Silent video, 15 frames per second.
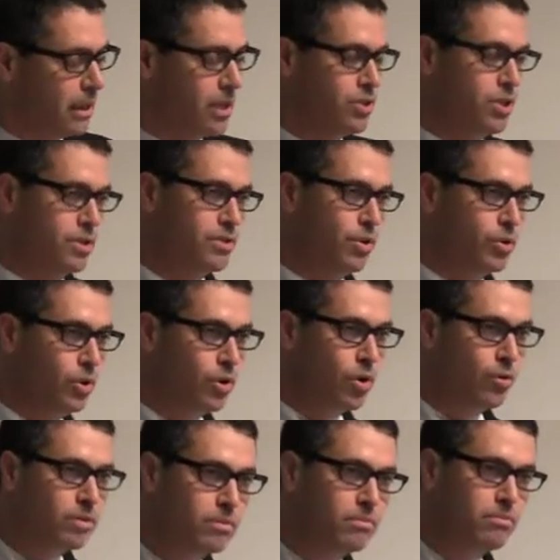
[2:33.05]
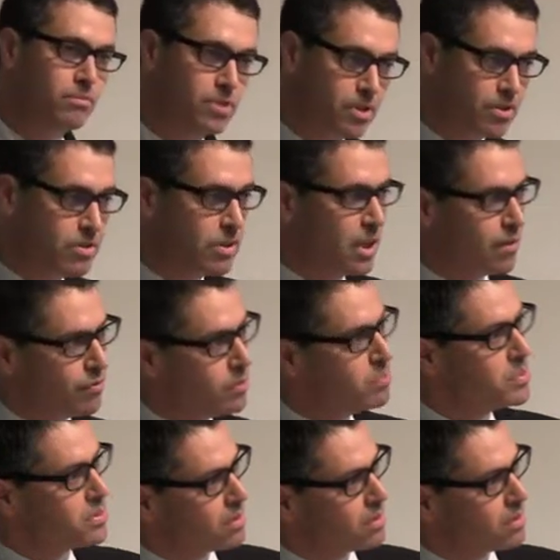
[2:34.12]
And just so you know, since Netafim